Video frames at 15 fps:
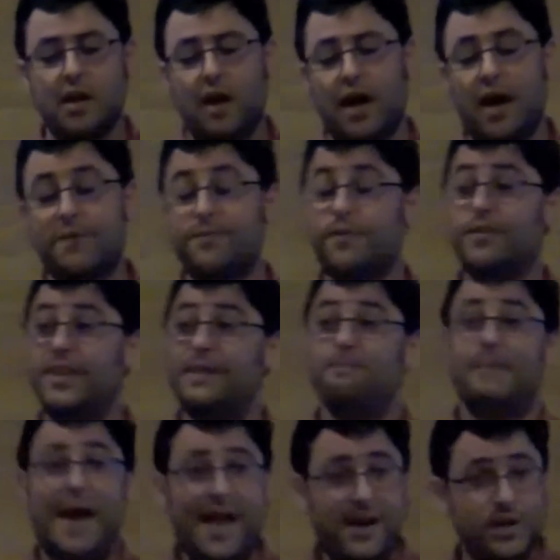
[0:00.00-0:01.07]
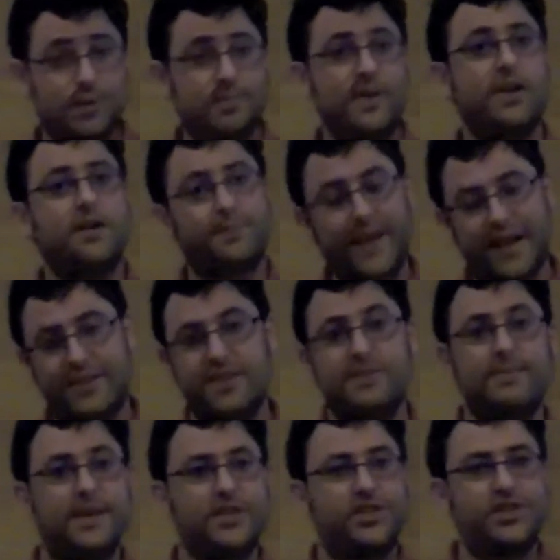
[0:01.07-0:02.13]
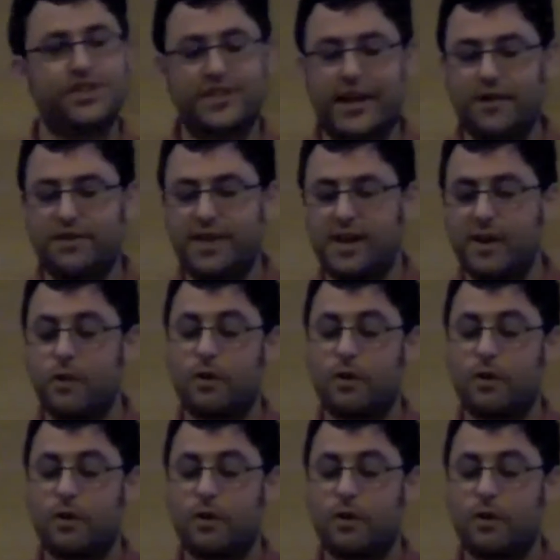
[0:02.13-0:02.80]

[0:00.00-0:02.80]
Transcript: For the management of getting these messages out there,